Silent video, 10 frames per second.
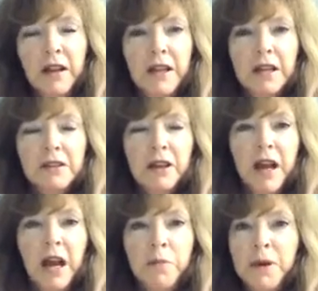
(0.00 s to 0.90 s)
That's all
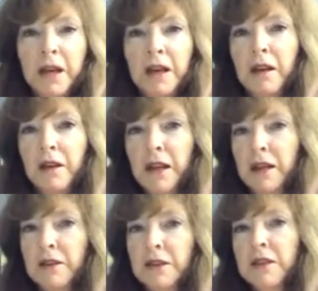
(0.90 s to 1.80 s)
happening at,
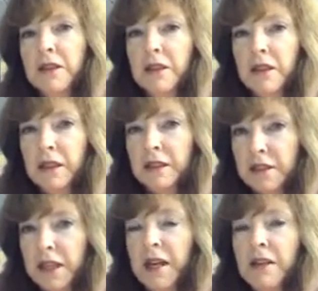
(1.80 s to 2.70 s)
like, there are these
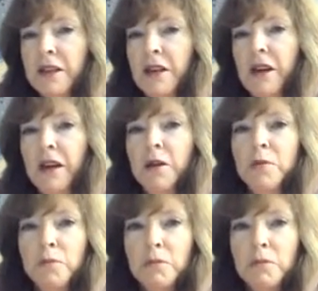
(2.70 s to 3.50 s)
secondary